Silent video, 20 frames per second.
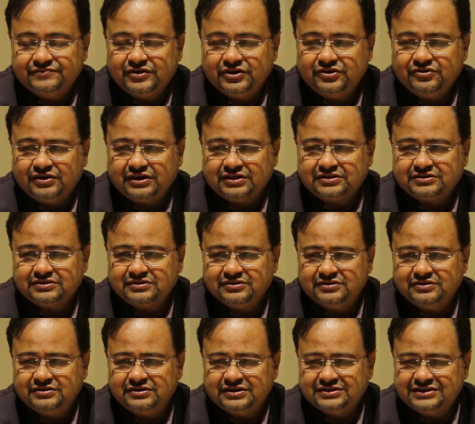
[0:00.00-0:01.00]
Then you ask,
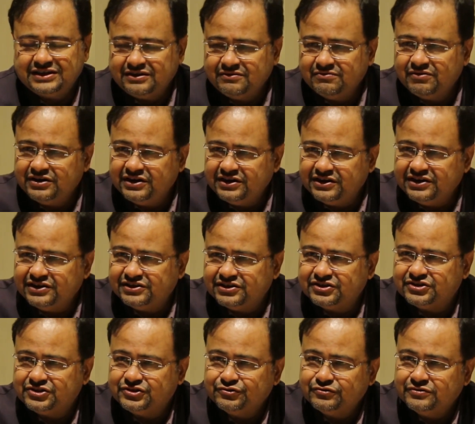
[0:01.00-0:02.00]
does anybody teach
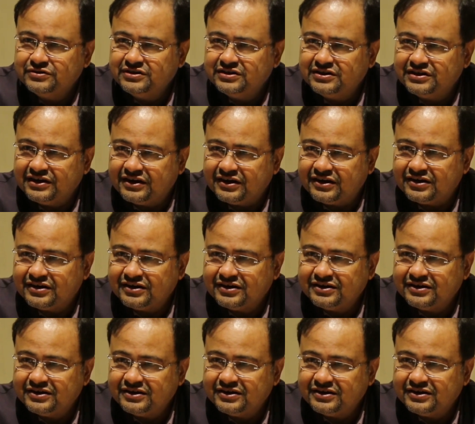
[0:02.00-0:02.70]
a student here?